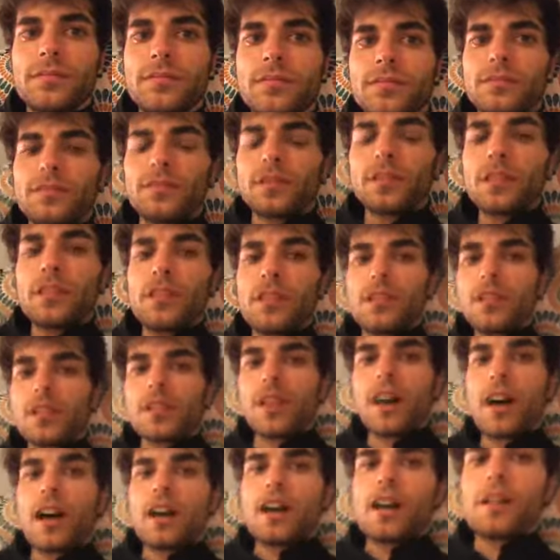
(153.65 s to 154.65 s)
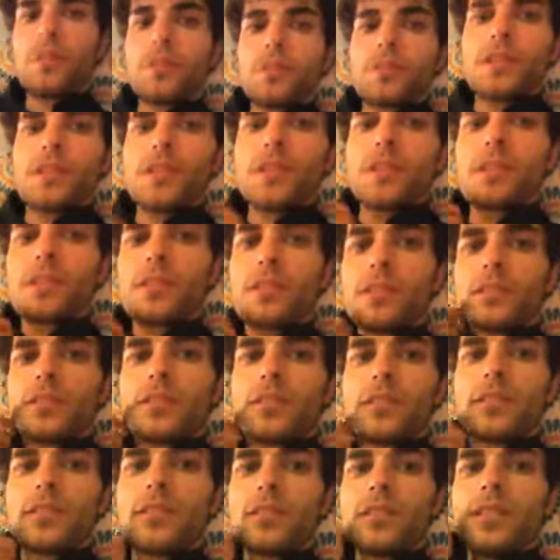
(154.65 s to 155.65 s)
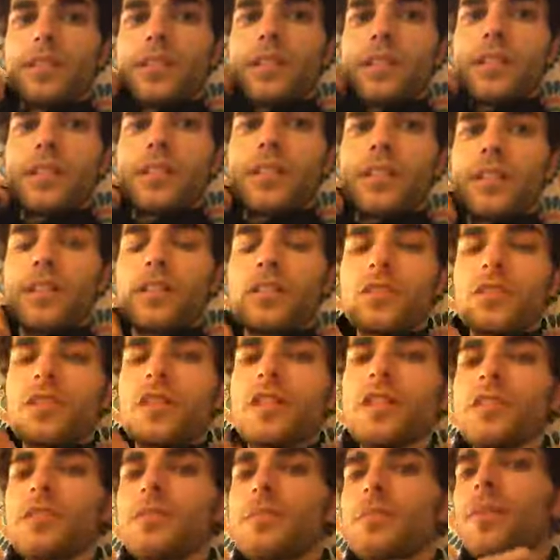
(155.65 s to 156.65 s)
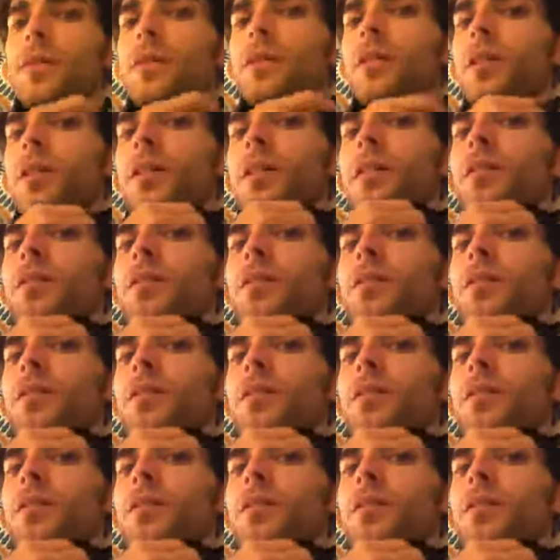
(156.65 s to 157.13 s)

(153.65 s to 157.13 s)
It's looking hot with this All Saints polo.